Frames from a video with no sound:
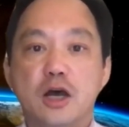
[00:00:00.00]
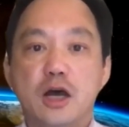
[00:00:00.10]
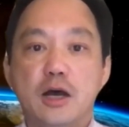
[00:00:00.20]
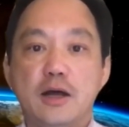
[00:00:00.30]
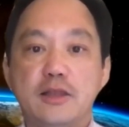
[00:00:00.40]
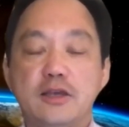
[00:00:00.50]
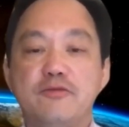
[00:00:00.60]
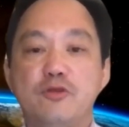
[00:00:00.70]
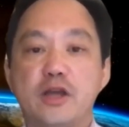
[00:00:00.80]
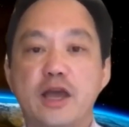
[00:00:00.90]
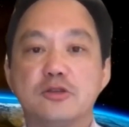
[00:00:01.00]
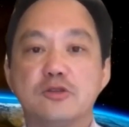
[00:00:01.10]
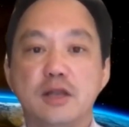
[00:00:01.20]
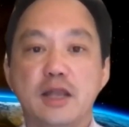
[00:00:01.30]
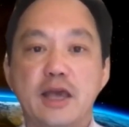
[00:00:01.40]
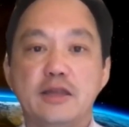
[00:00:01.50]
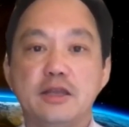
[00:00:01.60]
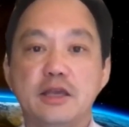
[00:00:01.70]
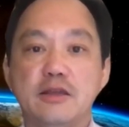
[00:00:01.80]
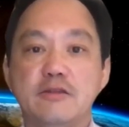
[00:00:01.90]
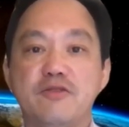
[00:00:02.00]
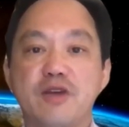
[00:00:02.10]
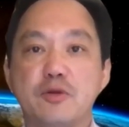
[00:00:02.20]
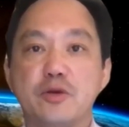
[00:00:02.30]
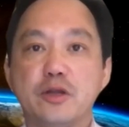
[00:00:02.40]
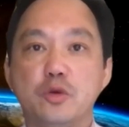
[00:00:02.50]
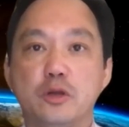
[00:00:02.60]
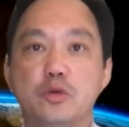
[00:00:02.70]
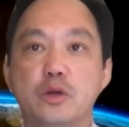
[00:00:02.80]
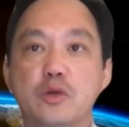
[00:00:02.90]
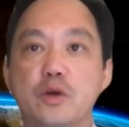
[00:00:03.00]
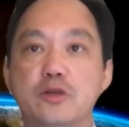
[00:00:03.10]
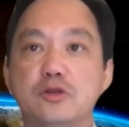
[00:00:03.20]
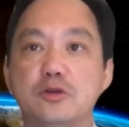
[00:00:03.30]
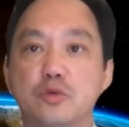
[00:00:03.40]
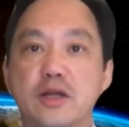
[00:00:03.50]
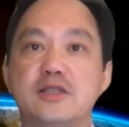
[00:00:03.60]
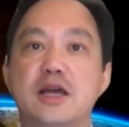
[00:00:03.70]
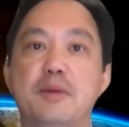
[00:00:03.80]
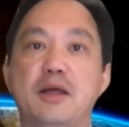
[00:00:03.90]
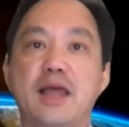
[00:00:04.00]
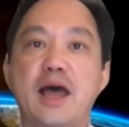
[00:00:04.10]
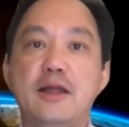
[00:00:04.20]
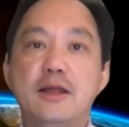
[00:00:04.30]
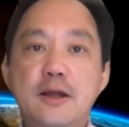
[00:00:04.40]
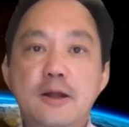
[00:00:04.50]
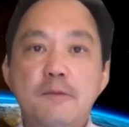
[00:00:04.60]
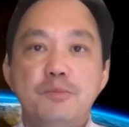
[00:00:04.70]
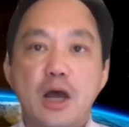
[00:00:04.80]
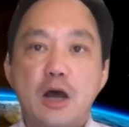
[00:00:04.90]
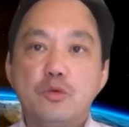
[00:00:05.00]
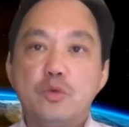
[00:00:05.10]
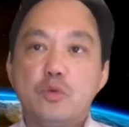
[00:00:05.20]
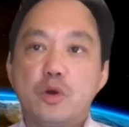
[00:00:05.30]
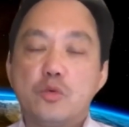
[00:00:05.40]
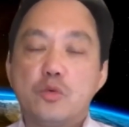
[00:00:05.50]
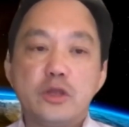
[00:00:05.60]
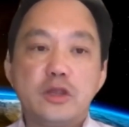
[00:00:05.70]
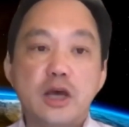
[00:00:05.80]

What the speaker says: I think forecast to land in February 2021. So we're really excited about that. We work with